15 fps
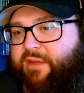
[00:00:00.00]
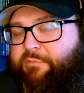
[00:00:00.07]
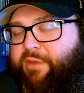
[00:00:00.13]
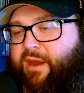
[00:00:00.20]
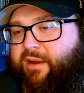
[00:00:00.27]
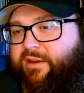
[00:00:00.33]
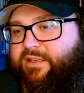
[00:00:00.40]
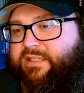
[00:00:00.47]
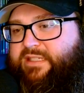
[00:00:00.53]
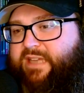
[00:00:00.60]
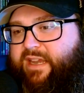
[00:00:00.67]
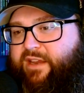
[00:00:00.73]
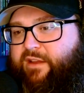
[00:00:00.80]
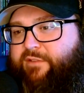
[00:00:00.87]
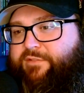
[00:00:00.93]
Perrin's
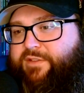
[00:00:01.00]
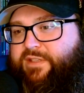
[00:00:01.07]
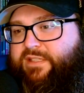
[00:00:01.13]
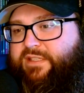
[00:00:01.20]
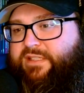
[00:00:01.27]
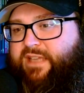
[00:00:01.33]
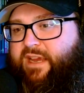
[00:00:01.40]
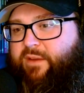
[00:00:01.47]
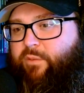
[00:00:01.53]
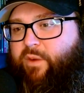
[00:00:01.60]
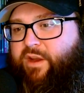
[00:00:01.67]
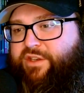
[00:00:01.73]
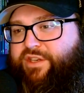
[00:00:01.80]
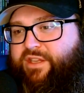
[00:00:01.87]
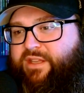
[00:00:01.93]
standing off to the side
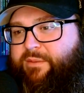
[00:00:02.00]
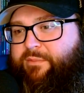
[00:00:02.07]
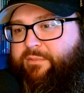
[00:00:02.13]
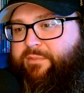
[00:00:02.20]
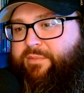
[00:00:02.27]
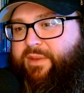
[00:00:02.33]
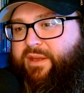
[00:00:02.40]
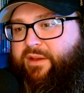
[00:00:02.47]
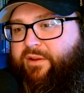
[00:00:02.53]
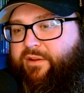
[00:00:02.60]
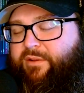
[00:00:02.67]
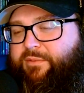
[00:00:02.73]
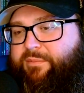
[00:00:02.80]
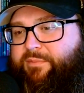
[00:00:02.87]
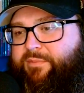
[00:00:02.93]
watching them be
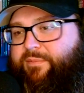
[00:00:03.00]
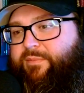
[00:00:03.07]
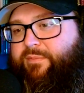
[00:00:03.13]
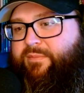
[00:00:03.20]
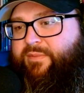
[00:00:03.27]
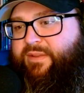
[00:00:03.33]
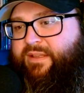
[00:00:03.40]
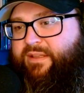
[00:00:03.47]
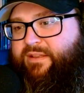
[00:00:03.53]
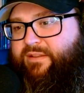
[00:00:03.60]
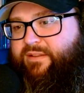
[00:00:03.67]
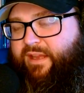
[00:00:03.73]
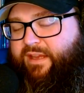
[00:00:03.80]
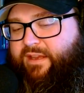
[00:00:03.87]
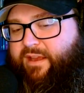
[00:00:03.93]
all
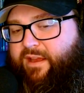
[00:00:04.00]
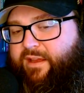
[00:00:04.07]
like